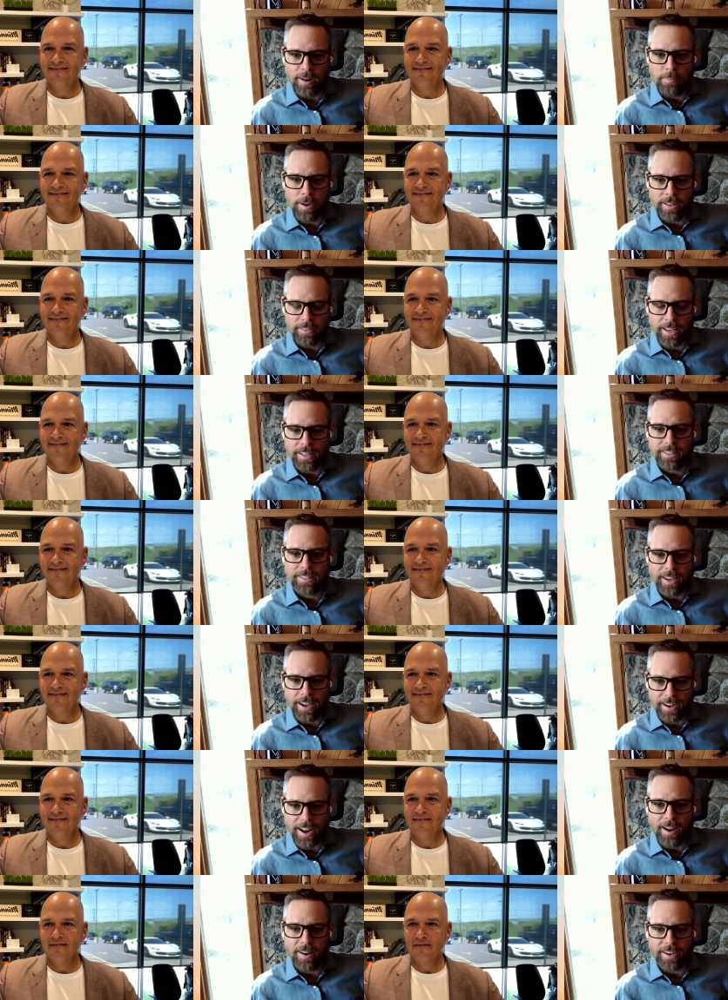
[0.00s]
Speaker 1: there, but that's
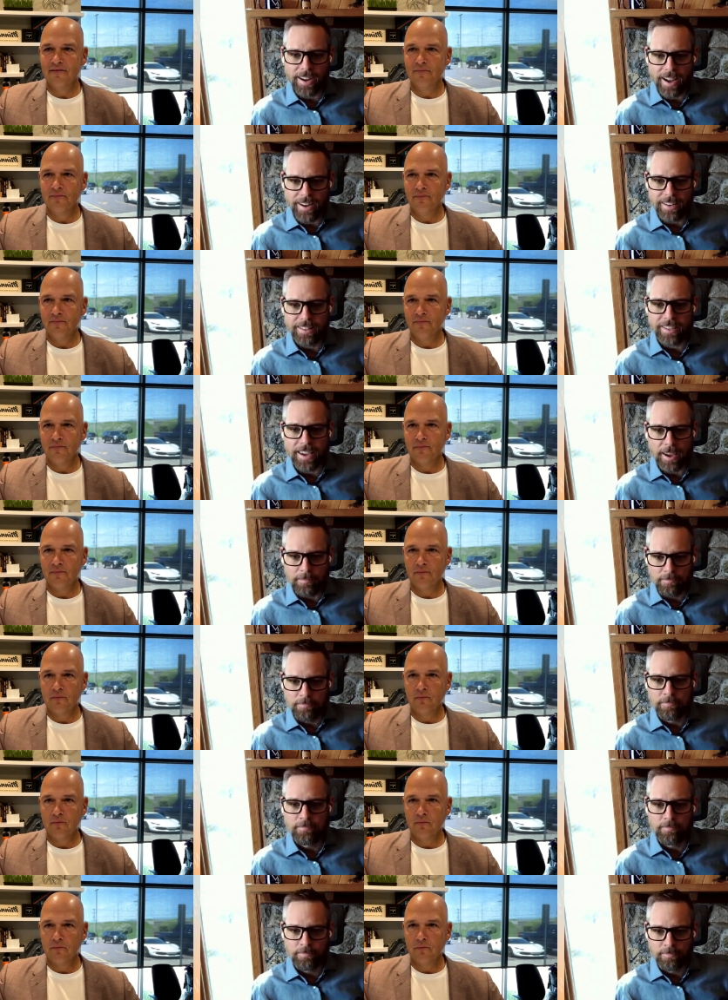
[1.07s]
kind of how I got in the game.
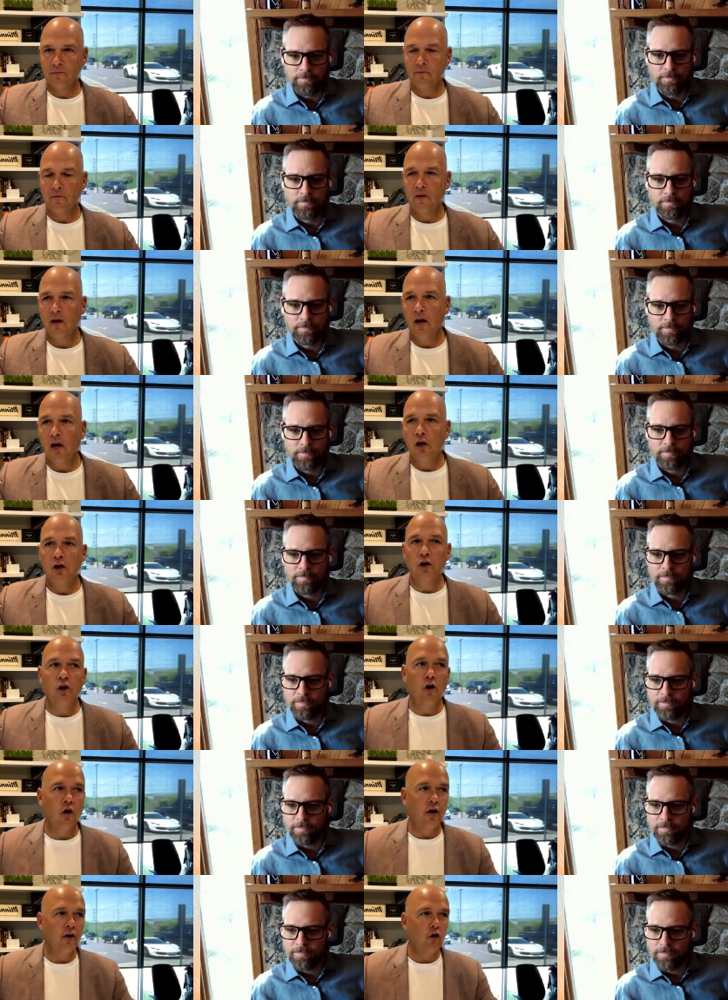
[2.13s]
Speaker 2: You
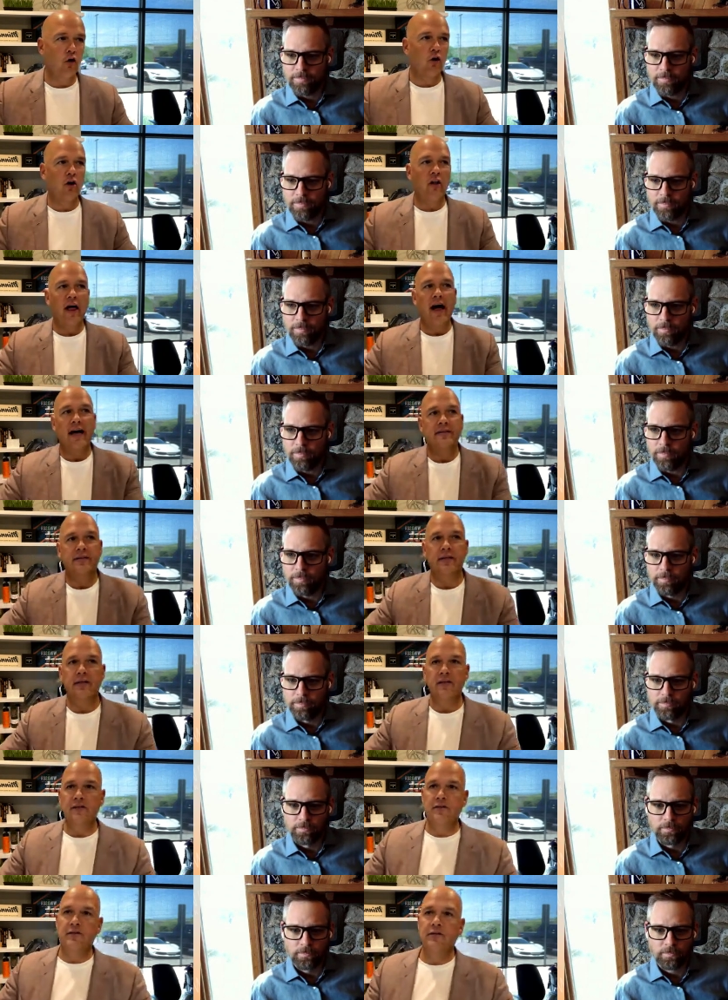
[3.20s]
know, I know
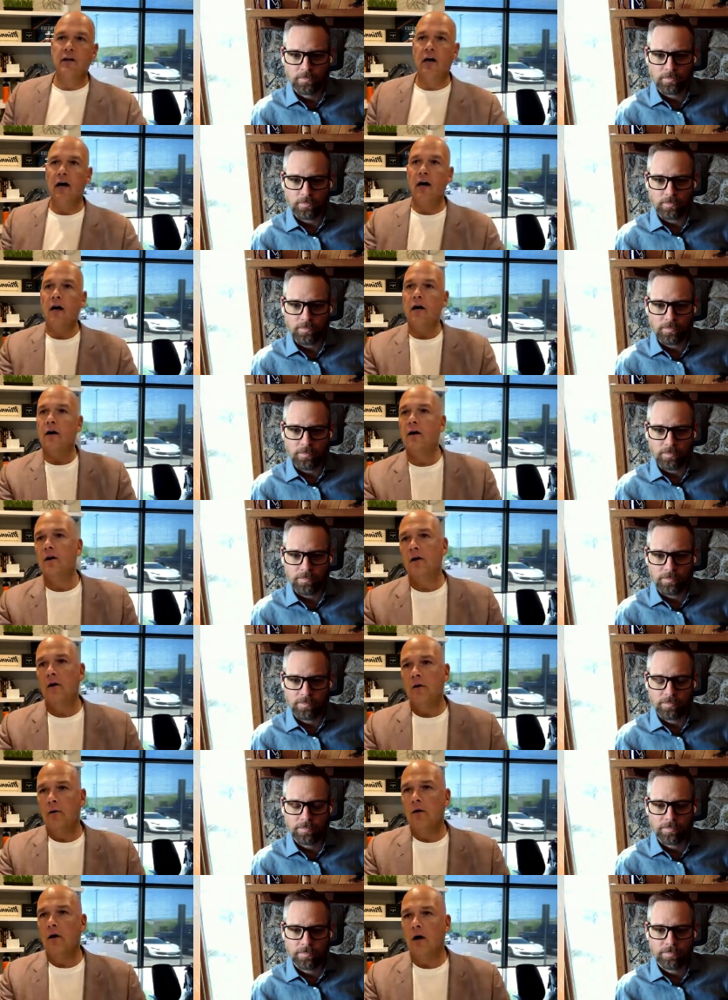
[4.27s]
classes. Uh,
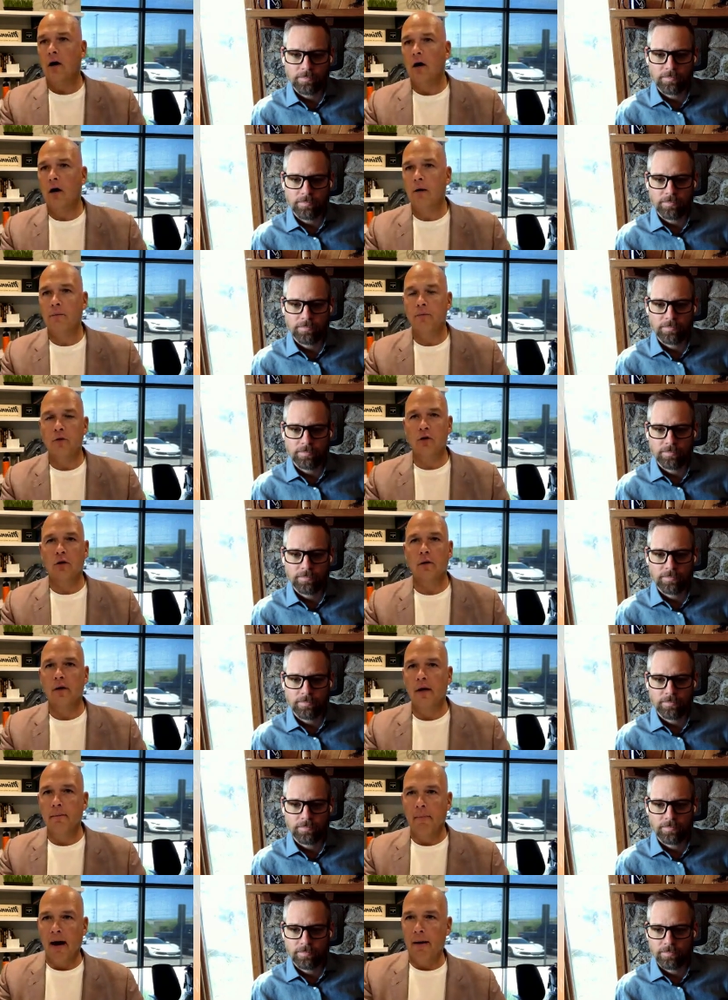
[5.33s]
uh
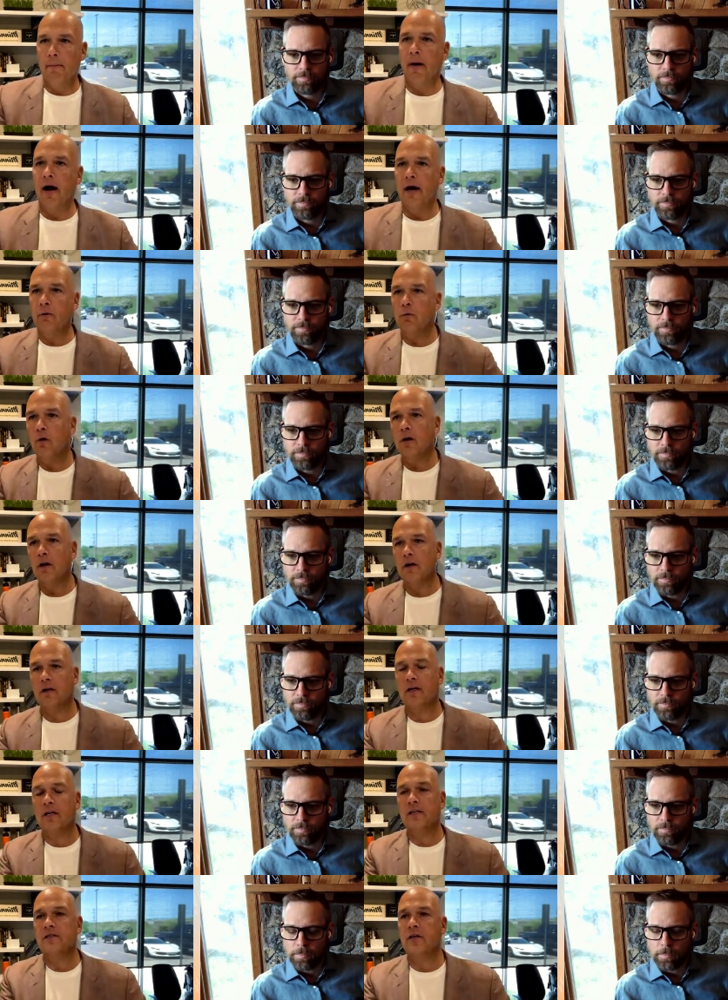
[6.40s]
in my mind, one,
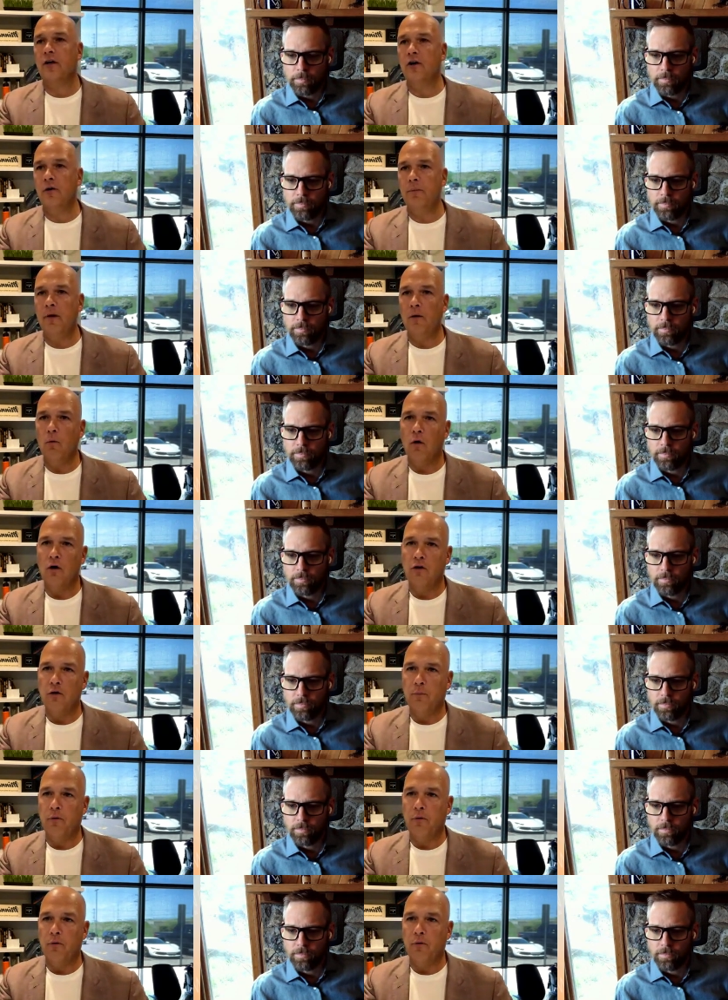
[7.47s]
considered to be one of the